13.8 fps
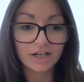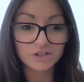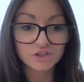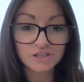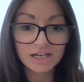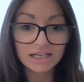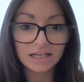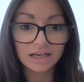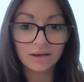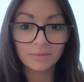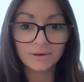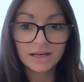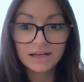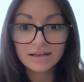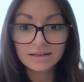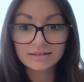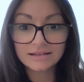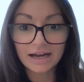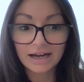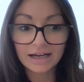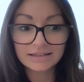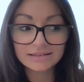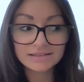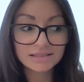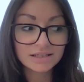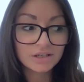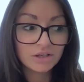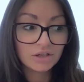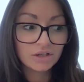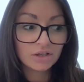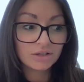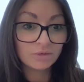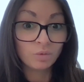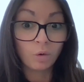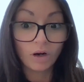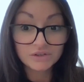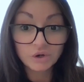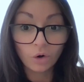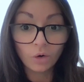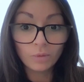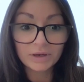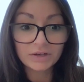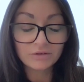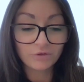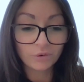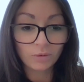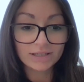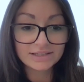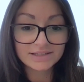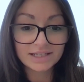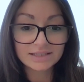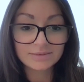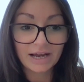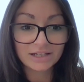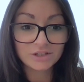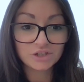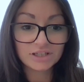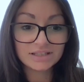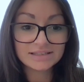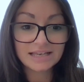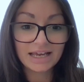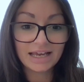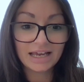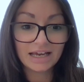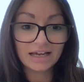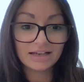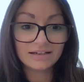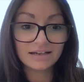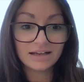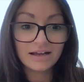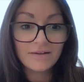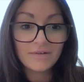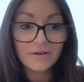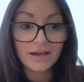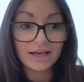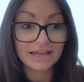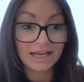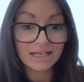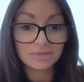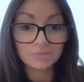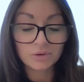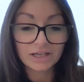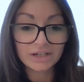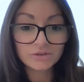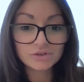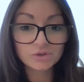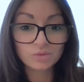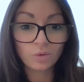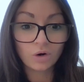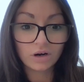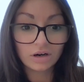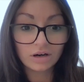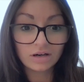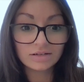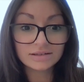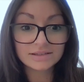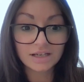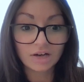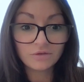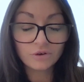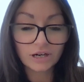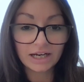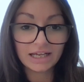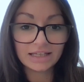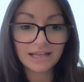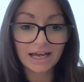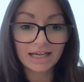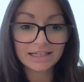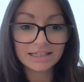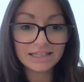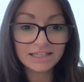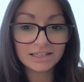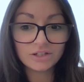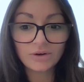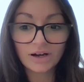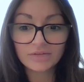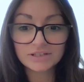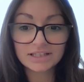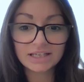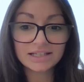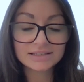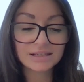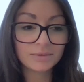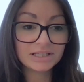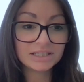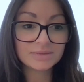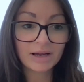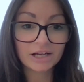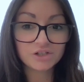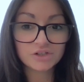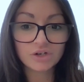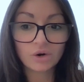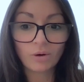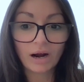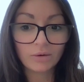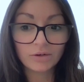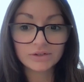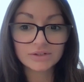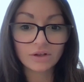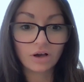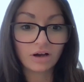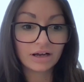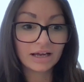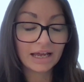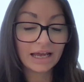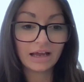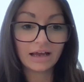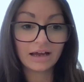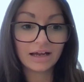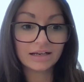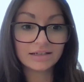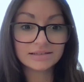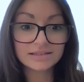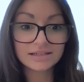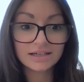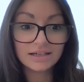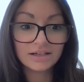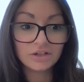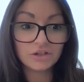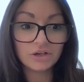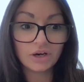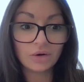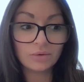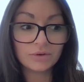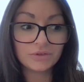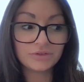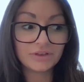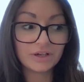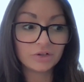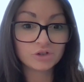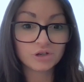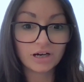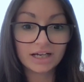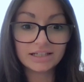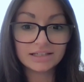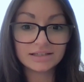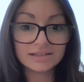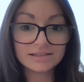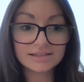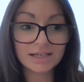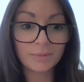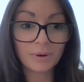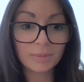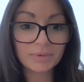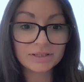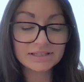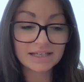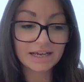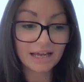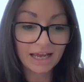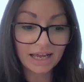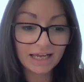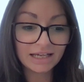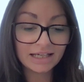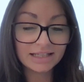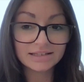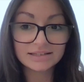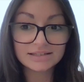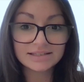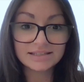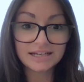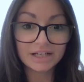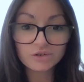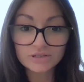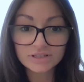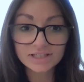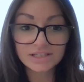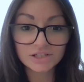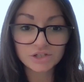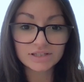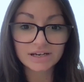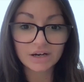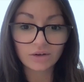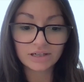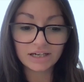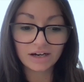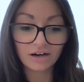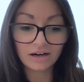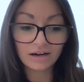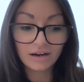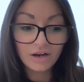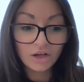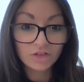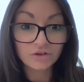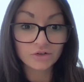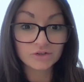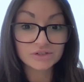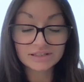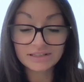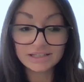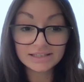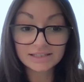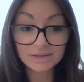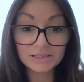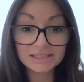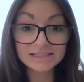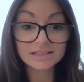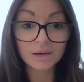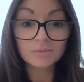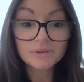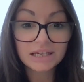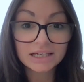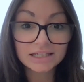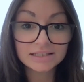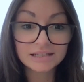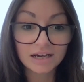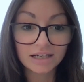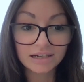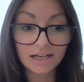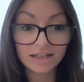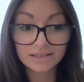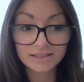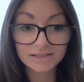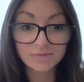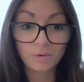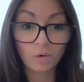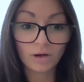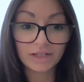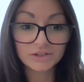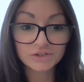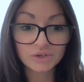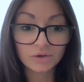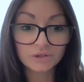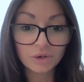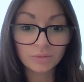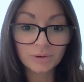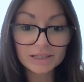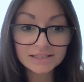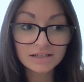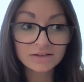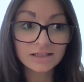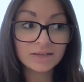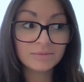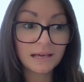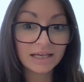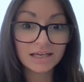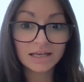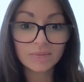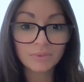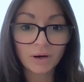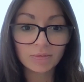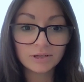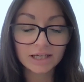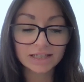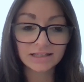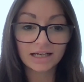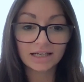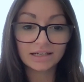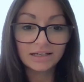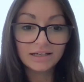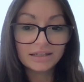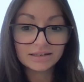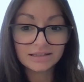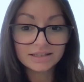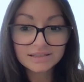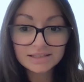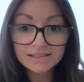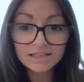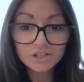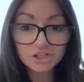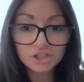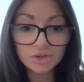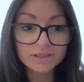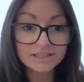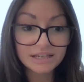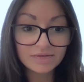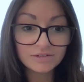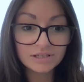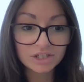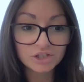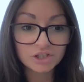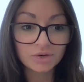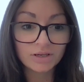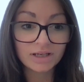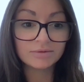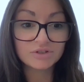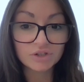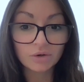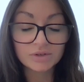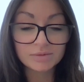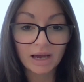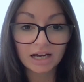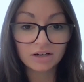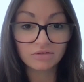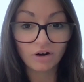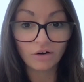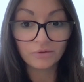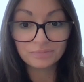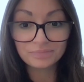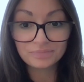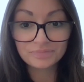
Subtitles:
Ashe Stadium that was open for Wednesday's matches. And again, players were suffering in that heat. You have to think some of these matches go hours long and, you know, they're trying to step up and say, hey, it's dangerous conditions out here. There needs to be something done at this point. So they're basically making it public that this is an issue, a safety issue, and so is McEnroe.